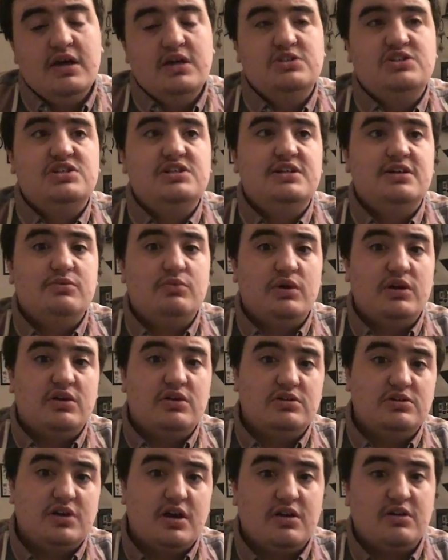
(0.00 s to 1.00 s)
and she didn't want
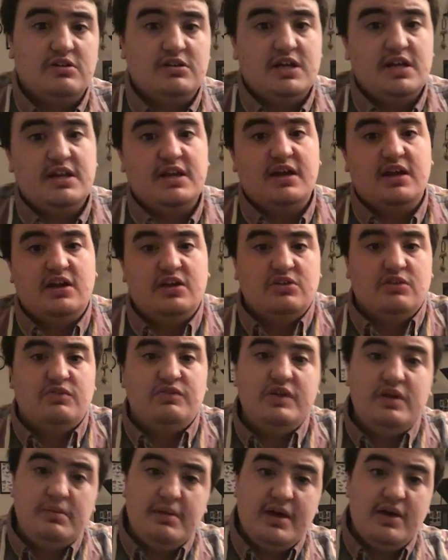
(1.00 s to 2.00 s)
her daughter dating another
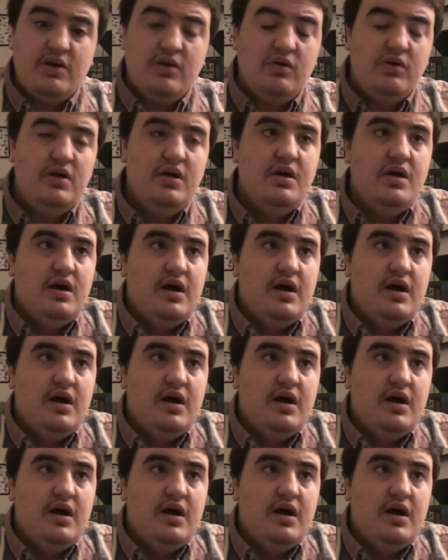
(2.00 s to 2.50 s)
female.